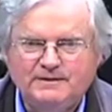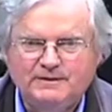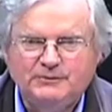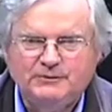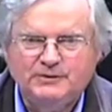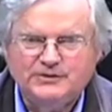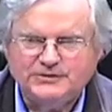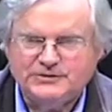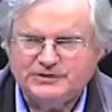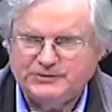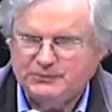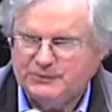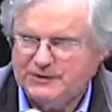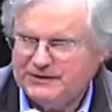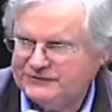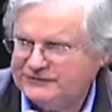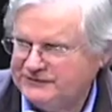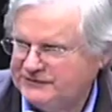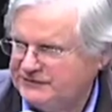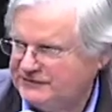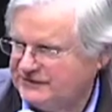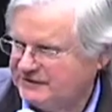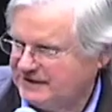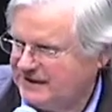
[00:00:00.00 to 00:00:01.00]
when she
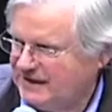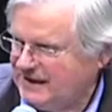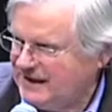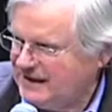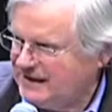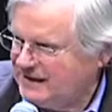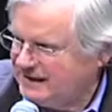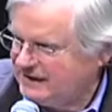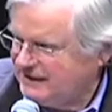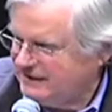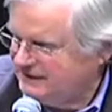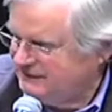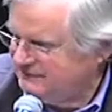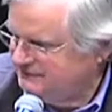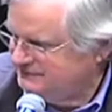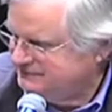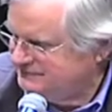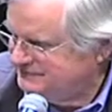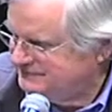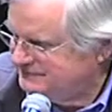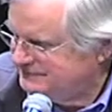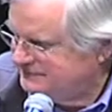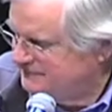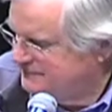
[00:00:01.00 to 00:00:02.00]
wasn't a candidate.
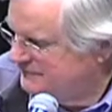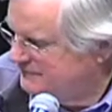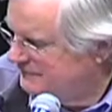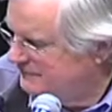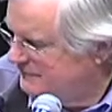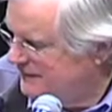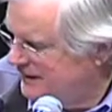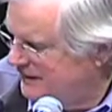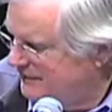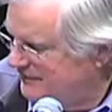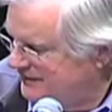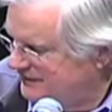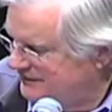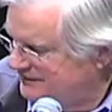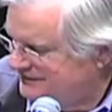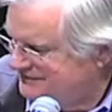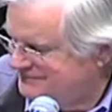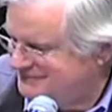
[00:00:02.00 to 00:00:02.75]
Maybe.